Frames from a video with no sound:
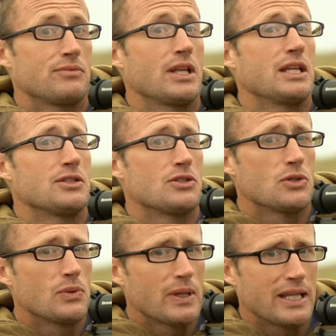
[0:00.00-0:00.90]
then
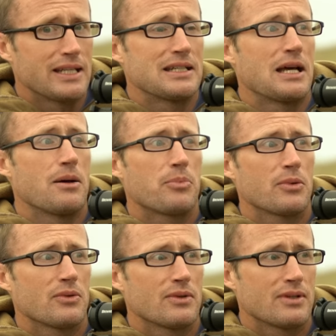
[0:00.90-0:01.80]
you end up
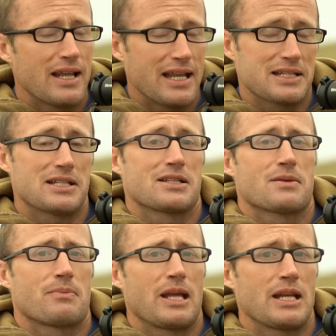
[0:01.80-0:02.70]

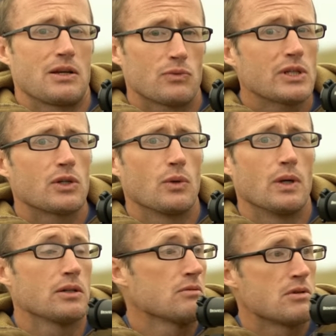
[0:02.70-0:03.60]
anticipating
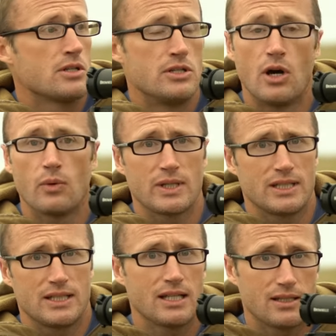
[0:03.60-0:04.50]
recoil,
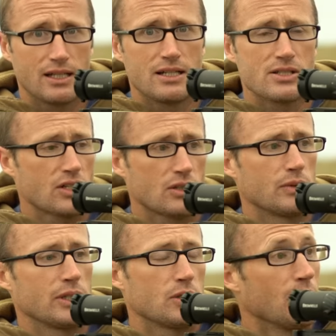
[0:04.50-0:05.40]
knowing that the gun's going to
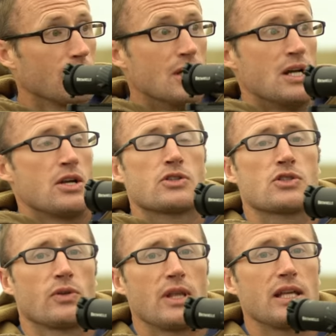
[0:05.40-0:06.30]
recoil
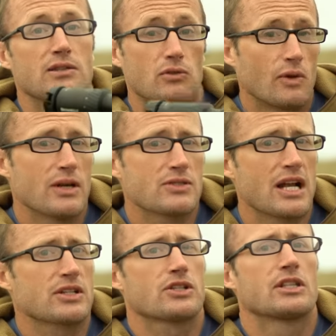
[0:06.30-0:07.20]
so that the rounds
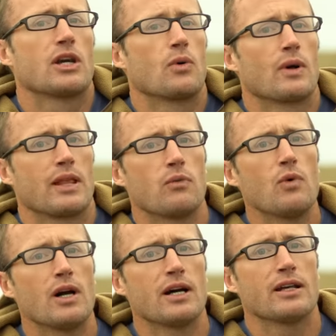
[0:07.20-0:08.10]
actually go where they
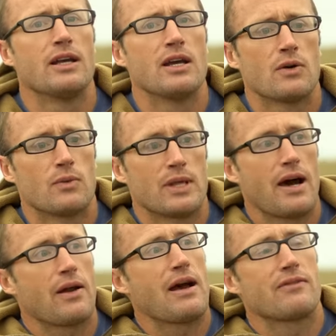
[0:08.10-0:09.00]
want
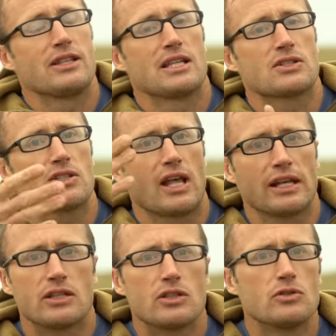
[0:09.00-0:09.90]
without having this
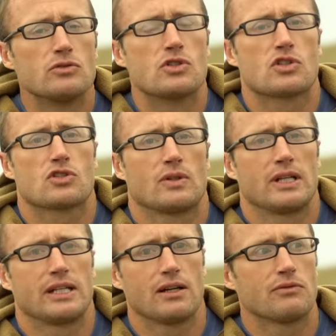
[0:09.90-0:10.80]
like huge
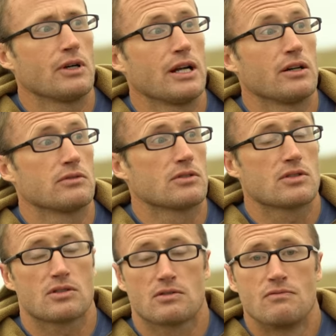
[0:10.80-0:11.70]
string of
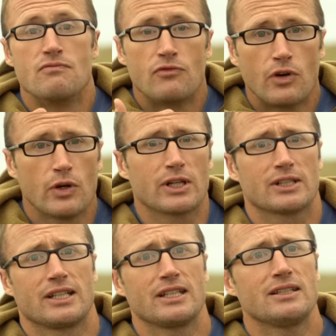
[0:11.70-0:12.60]
rounds
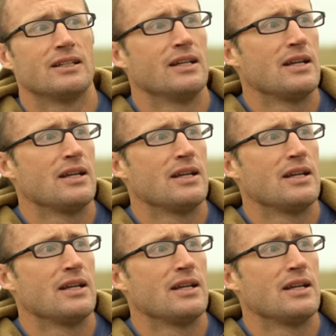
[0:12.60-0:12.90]
vertically,